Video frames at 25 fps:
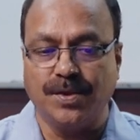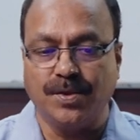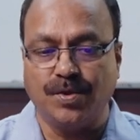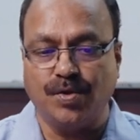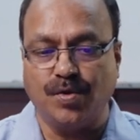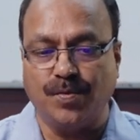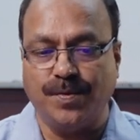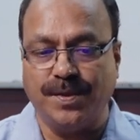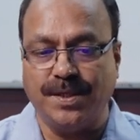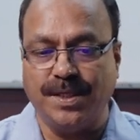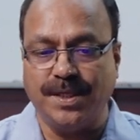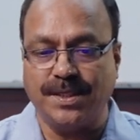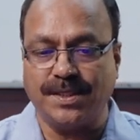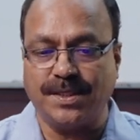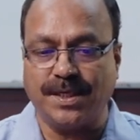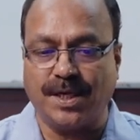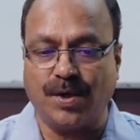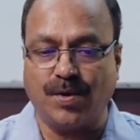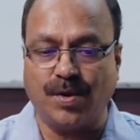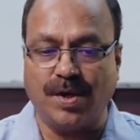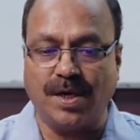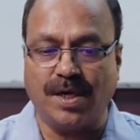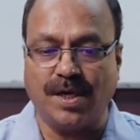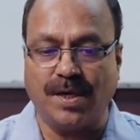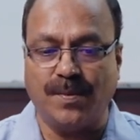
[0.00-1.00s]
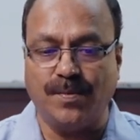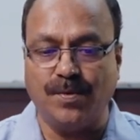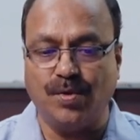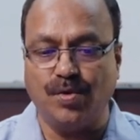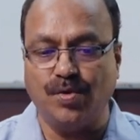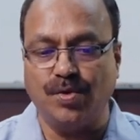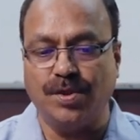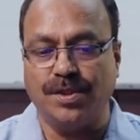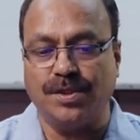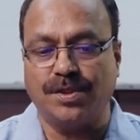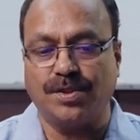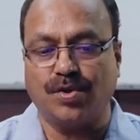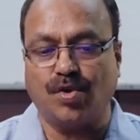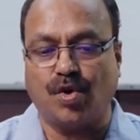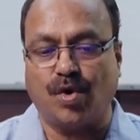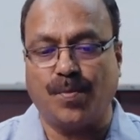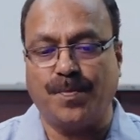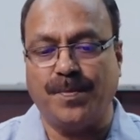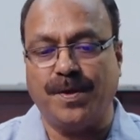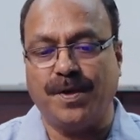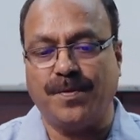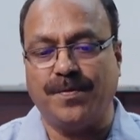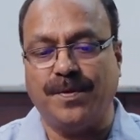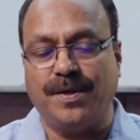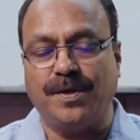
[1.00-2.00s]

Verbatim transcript: So with this, now I'll come to this topic.